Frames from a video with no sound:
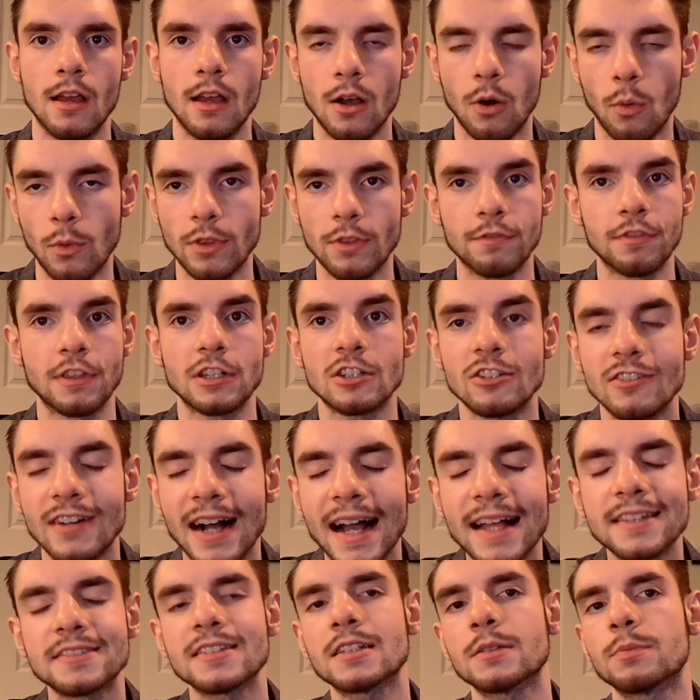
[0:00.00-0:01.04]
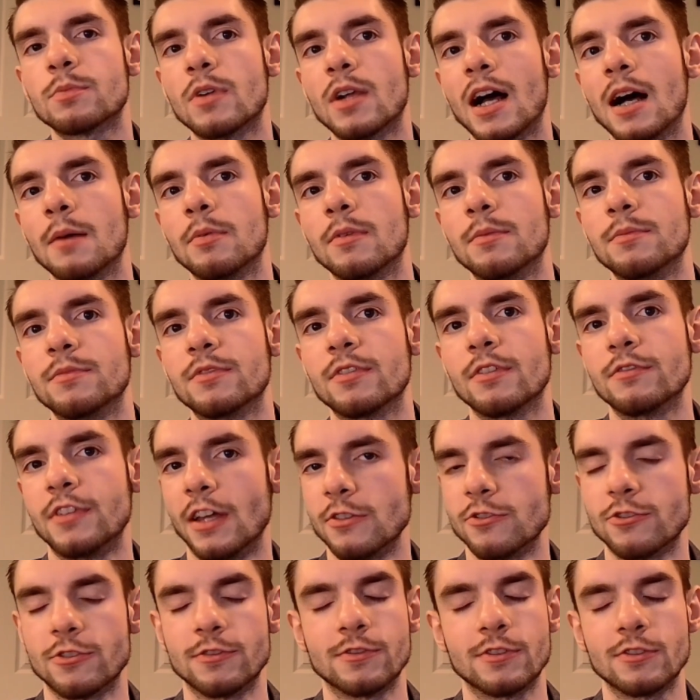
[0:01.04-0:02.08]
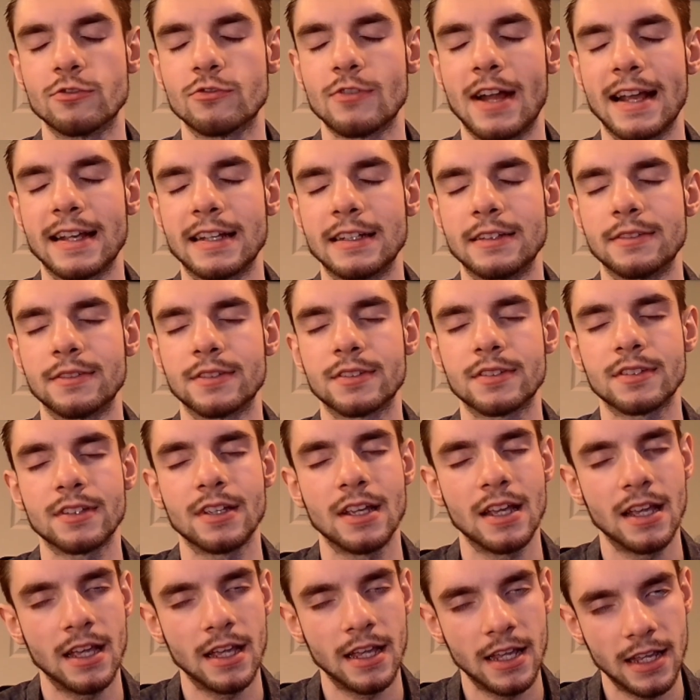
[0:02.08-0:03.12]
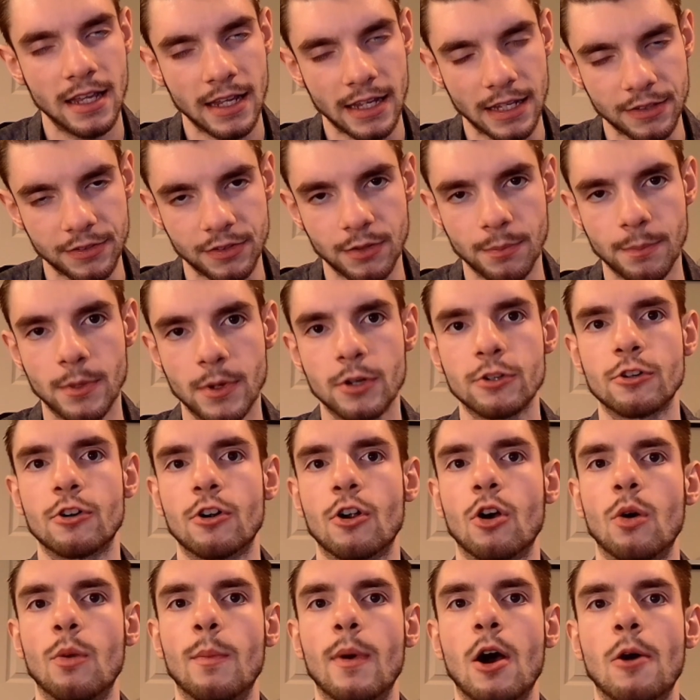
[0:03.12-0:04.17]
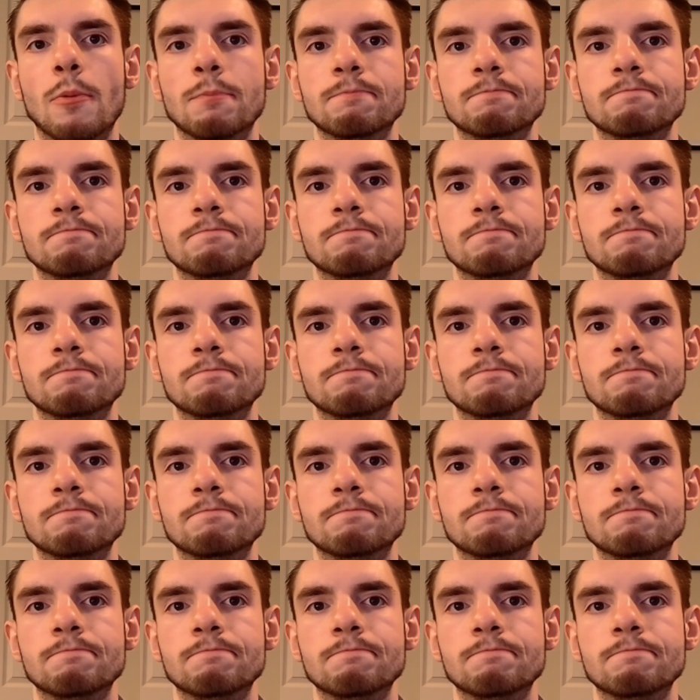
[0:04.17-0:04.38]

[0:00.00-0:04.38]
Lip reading: One of the classic problems of Dungeons & Dragons is the murder hobo,